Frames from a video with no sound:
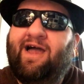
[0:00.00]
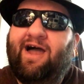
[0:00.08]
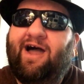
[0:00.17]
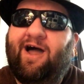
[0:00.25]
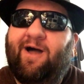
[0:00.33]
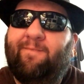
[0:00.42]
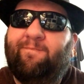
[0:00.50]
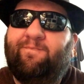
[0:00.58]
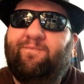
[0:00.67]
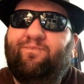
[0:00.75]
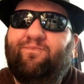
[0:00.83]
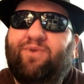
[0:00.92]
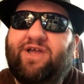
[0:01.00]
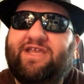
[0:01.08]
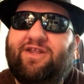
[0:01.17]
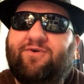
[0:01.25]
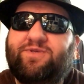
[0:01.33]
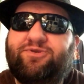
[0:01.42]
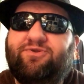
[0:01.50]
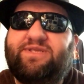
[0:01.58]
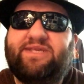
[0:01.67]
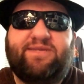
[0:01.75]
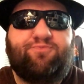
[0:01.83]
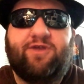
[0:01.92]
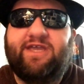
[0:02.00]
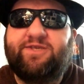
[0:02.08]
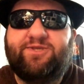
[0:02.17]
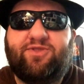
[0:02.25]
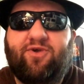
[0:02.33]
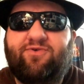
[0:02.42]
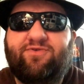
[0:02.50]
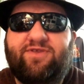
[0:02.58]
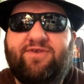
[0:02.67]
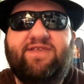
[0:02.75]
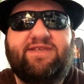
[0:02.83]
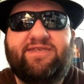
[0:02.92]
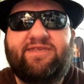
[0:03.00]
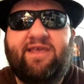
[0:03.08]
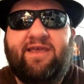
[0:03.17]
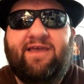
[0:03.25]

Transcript: But you know, as soon as he's bringing Satoru to this